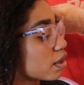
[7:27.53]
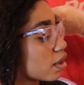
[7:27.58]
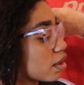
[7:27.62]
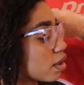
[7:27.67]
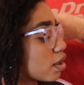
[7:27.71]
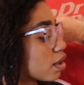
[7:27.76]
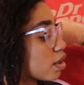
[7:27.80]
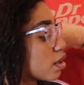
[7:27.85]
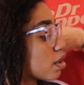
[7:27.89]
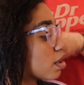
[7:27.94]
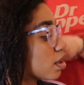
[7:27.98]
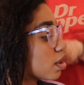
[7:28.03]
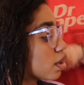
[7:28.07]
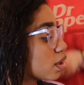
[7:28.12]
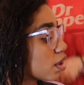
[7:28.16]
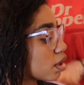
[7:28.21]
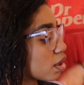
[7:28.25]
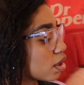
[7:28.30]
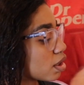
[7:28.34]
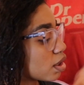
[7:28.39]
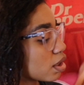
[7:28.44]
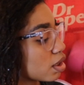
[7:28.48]

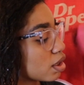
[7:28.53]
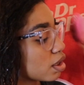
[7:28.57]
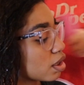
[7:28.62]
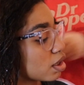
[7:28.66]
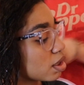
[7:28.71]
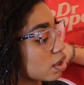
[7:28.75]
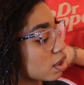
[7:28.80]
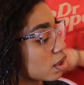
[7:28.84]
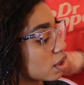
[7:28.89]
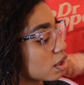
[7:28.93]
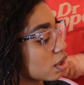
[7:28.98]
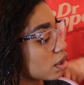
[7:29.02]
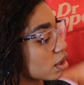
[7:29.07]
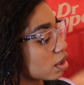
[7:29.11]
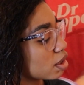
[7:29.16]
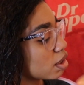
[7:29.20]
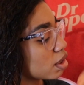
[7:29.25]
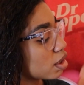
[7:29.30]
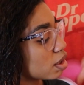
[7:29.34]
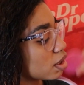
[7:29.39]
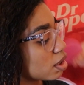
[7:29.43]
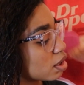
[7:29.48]

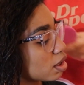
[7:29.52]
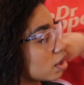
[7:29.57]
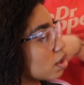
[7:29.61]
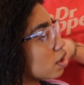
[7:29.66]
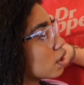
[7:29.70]
No one is speaking in this clip.